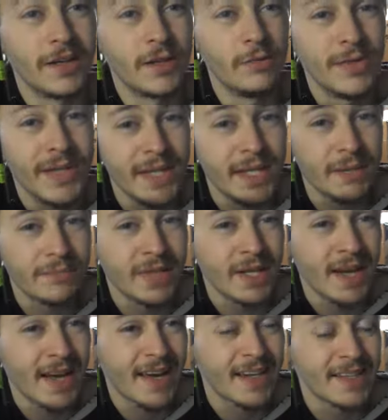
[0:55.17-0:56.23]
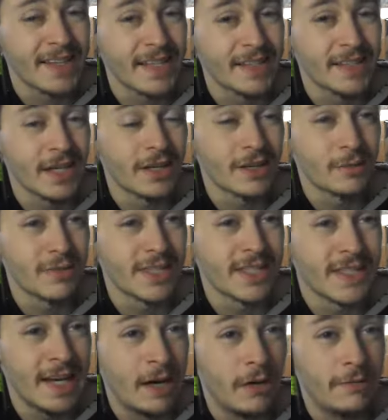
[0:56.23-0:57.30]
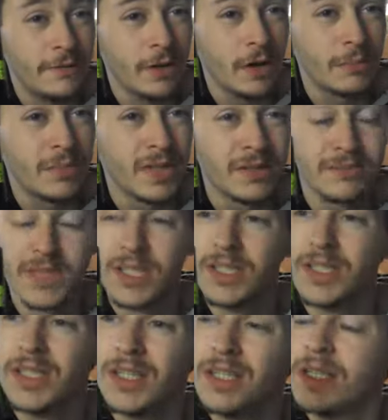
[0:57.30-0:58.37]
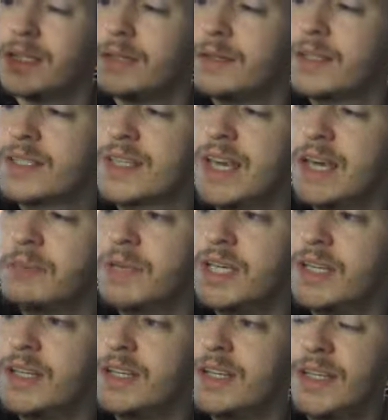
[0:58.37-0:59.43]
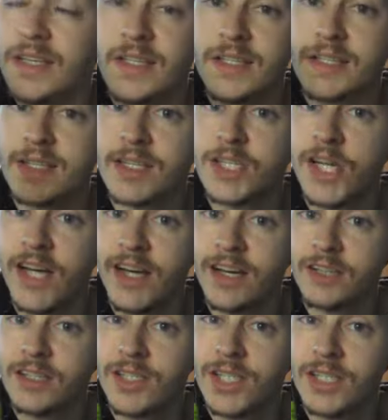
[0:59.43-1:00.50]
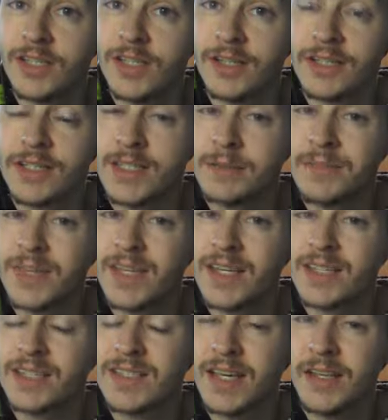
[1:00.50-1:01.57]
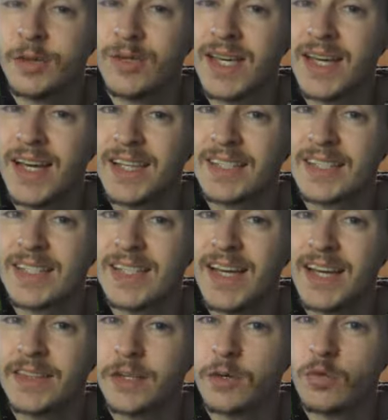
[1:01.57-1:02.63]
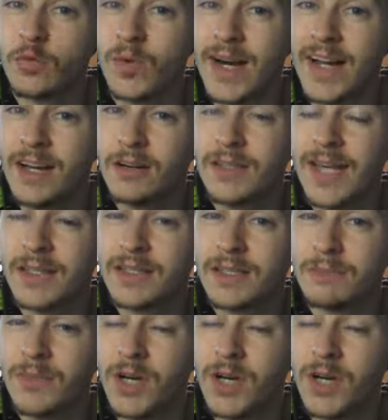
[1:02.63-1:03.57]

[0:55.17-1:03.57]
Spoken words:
unique, but I gotta say it's awesome. It's downfall, but this game, it is a challenge, and some things that you cannot see on the ground. That's